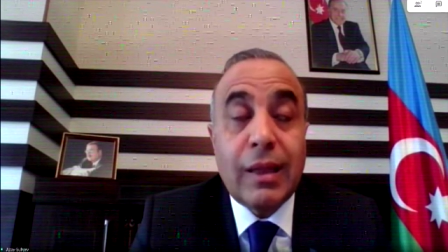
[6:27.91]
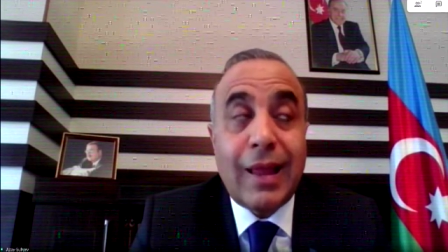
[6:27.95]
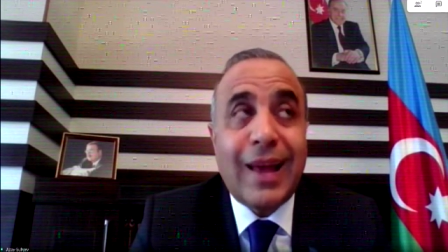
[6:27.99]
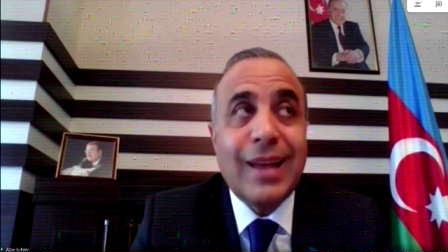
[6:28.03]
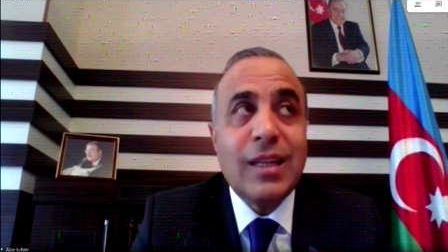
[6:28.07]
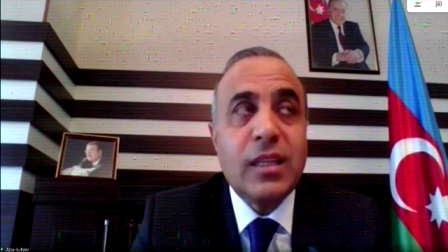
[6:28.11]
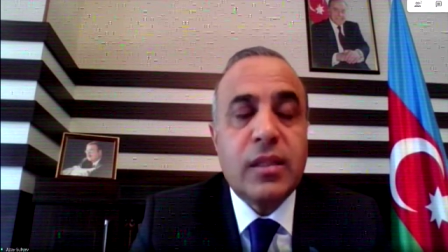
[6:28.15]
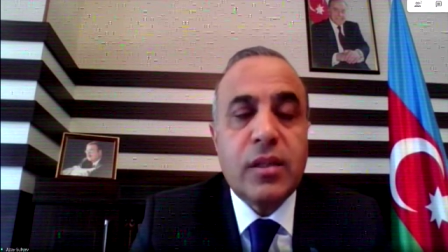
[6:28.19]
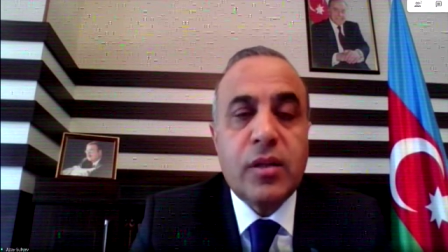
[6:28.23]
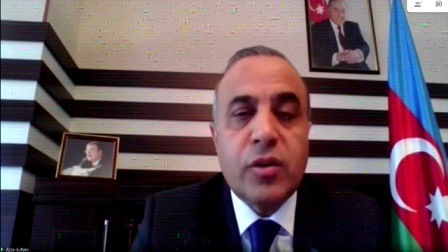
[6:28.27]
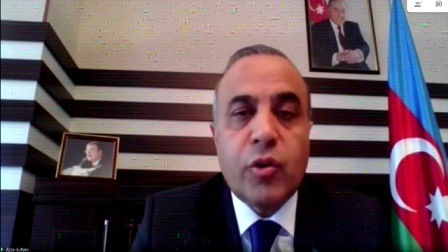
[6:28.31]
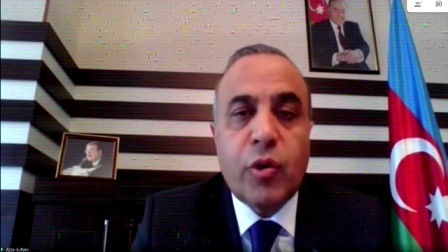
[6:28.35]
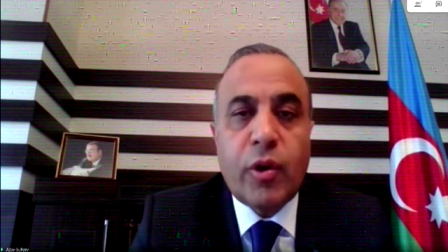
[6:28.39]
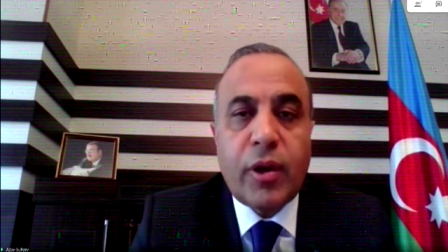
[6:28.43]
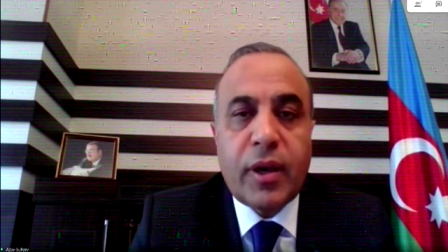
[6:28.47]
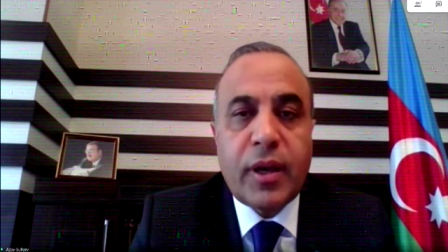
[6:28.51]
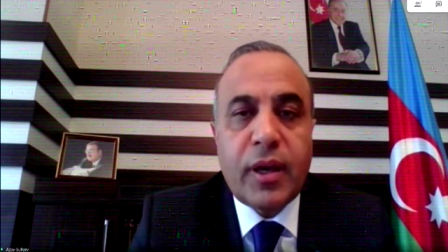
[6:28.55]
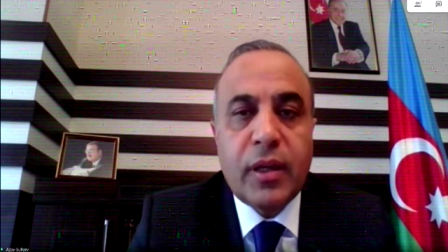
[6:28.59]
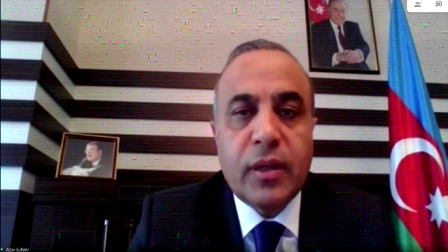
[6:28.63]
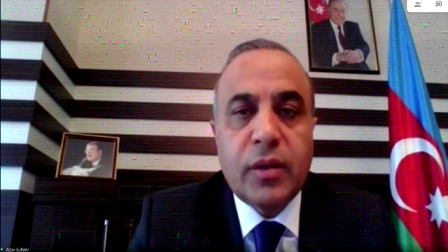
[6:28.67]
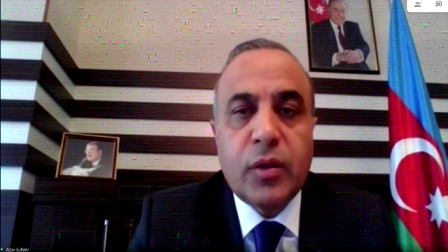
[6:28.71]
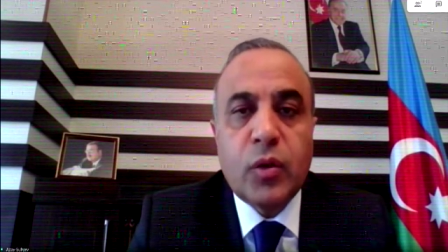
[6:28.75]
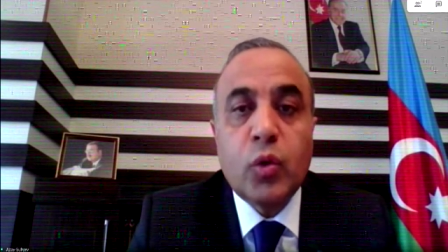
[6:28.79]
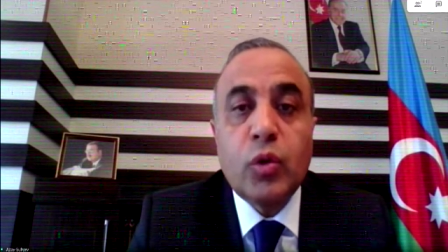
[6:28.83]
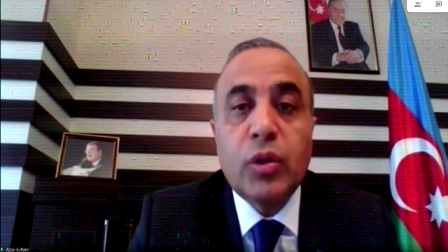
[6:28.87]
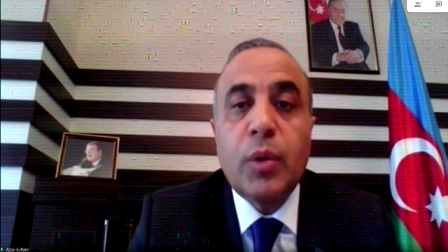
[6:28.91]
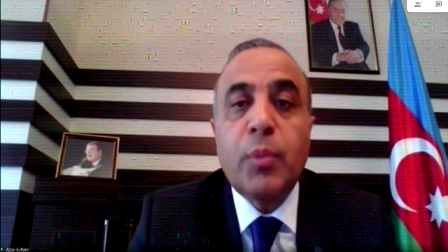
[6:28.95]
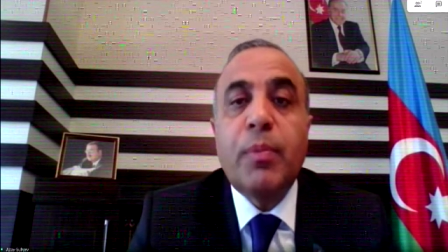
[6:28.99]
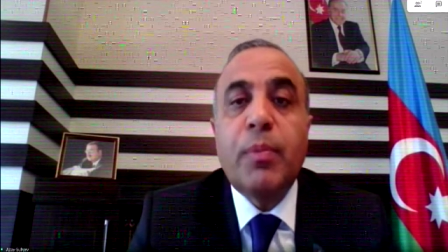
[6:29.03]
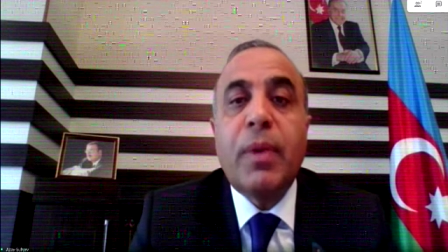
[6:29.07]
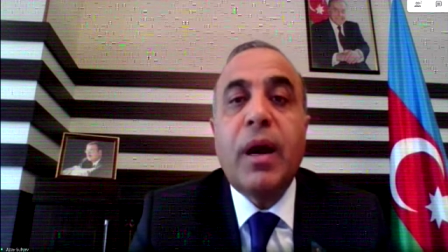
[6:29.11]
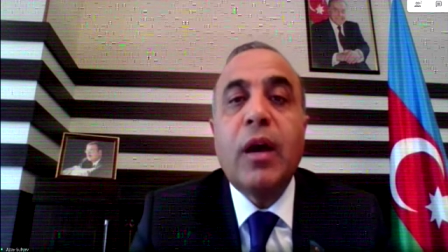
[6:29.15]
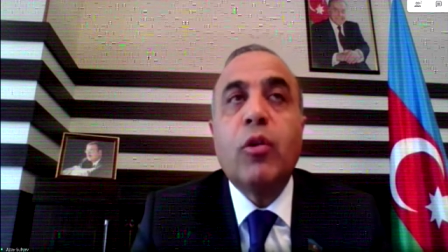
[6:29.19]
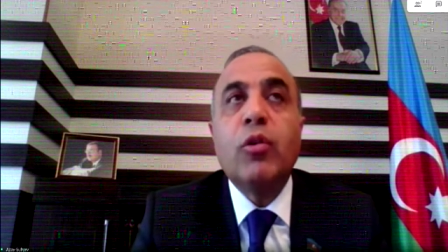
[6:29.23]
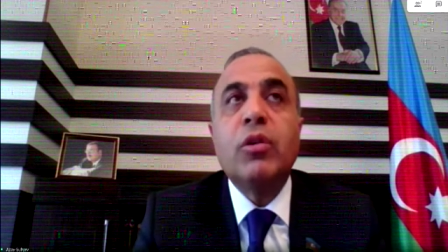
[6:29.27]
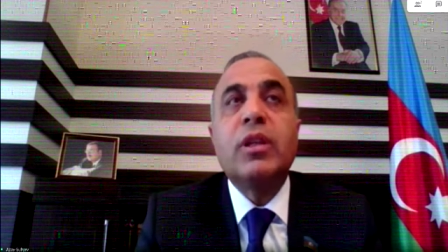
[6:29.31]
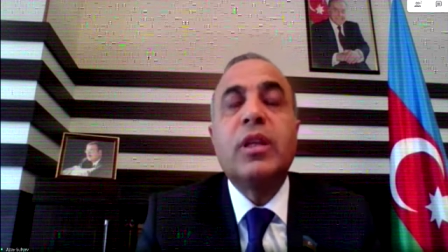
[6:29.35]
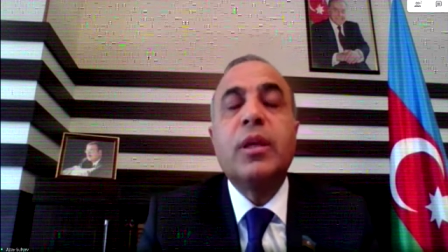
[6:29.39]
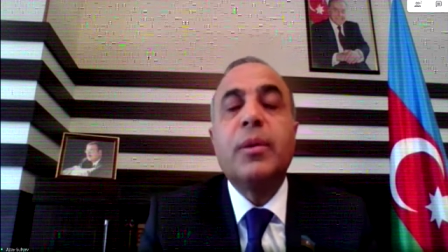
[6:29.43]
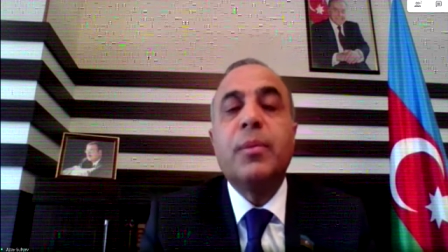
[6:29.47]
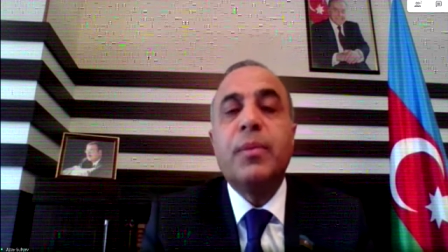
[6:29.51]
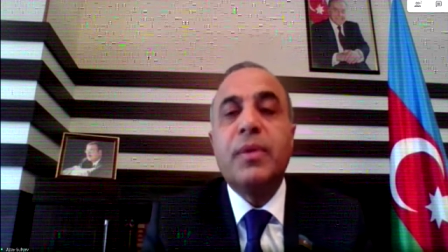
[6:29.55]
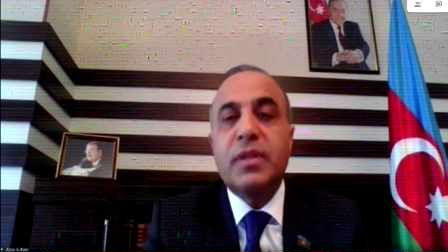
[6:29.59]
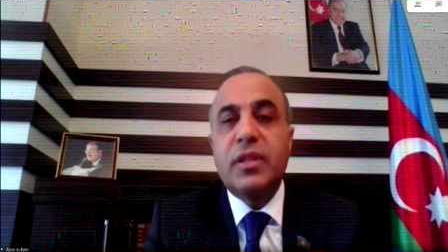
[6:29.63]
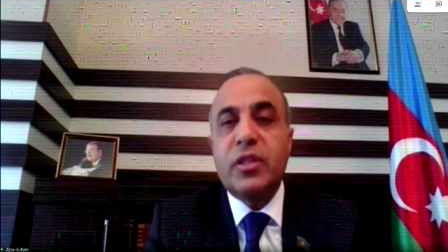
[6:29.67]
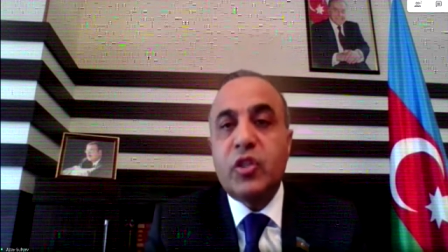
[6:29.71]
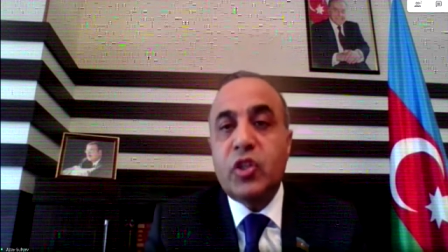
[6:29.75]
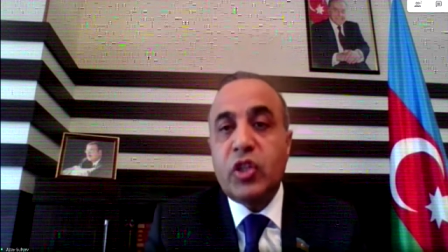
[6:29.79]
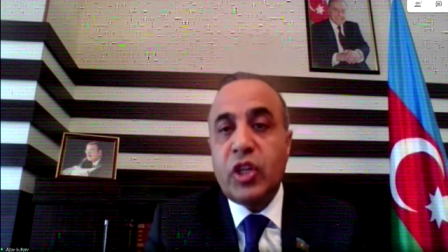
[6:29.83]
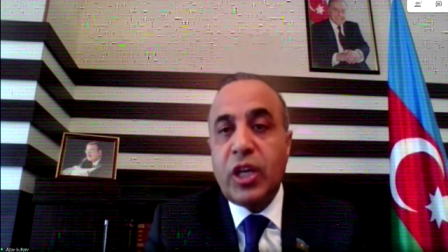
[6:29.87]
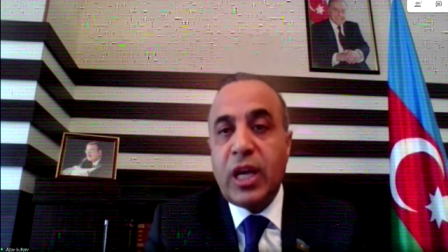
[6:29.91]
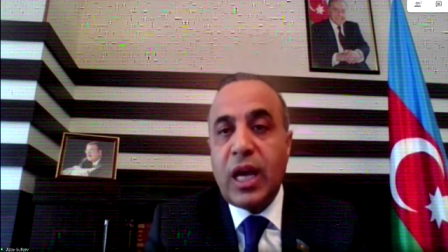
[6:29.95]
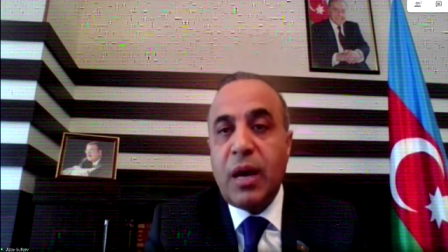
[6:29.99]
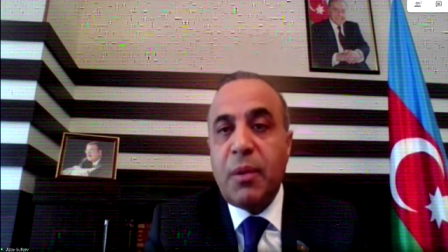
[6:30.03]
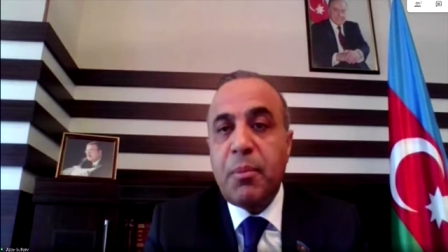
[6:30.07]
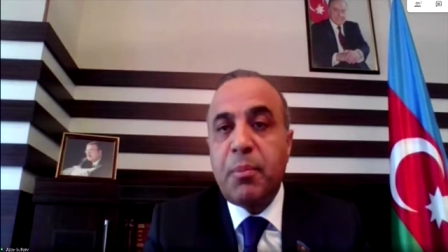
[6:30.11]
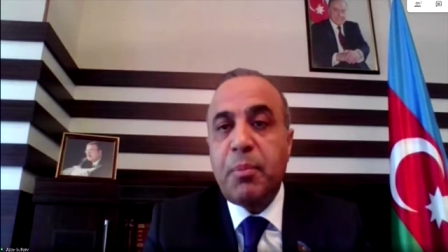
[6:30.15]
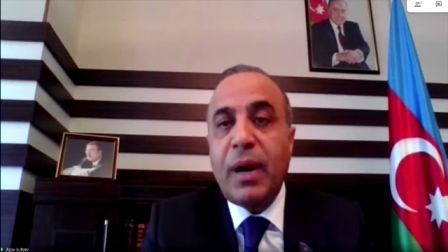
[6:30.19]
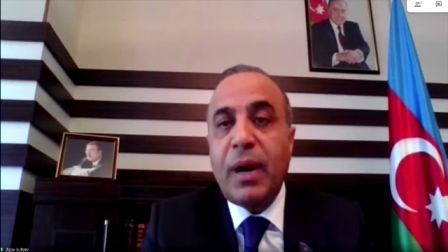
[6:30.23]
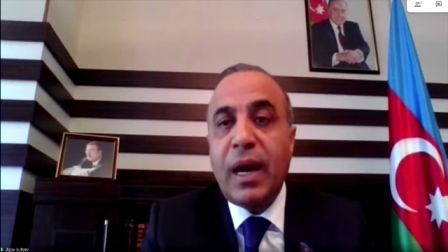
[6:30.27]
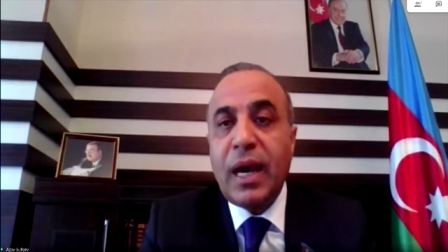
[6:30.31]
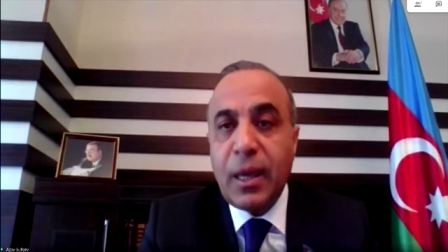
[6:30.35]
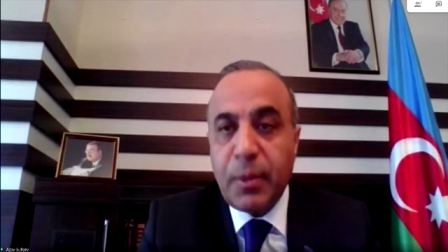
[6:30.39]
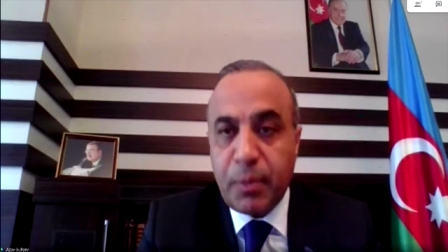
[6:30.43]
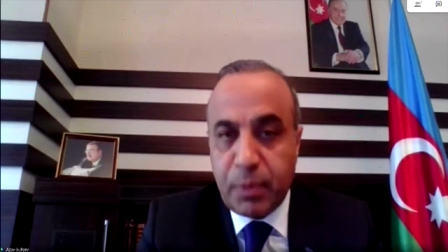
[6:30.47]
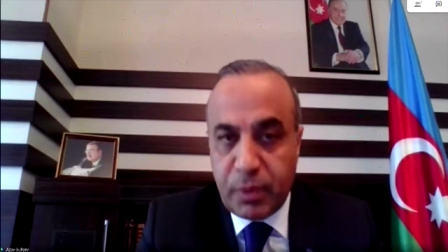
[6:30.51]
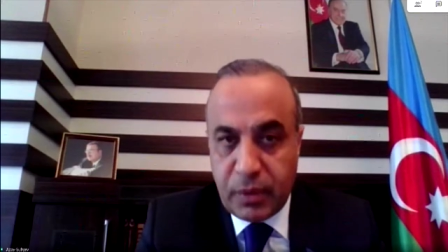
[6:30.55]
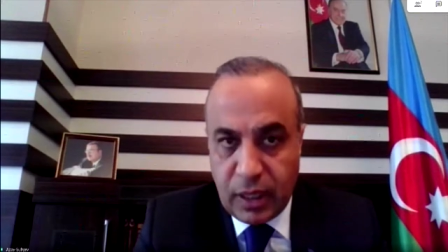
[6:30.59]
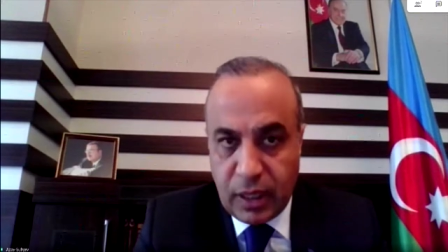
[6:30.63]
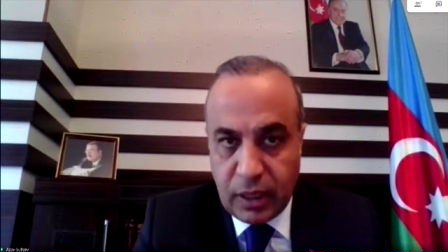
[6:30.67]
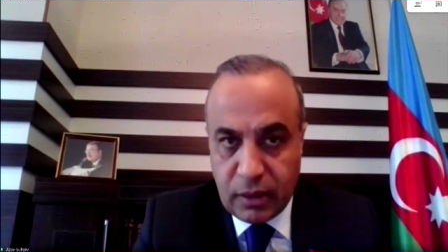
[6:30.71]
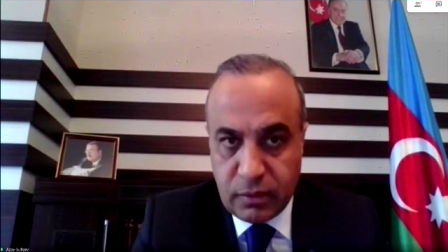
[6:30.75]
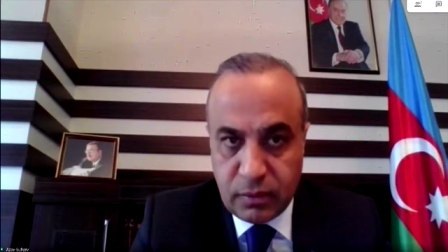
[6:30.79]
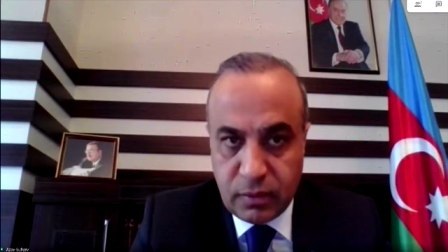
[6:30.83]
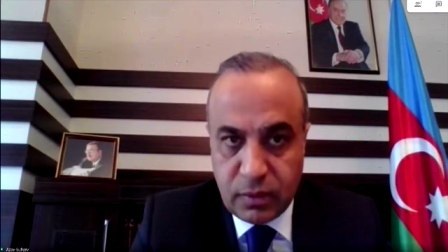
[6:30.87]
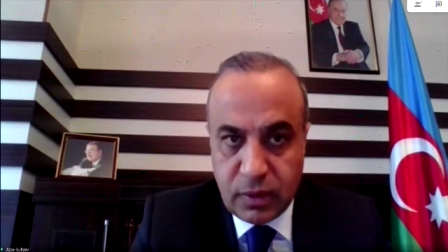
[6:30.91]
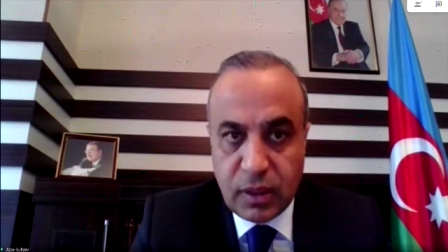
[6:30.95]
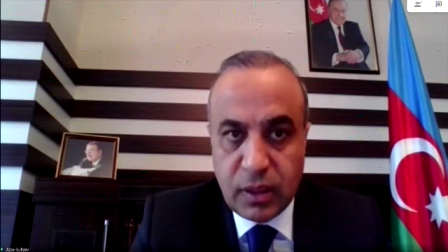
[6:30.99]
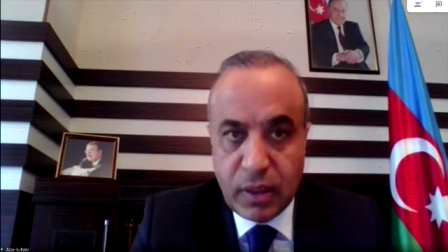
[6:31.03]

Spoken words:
cluster rocket to the Baku-Tbilisi-Ceyhan pipeline.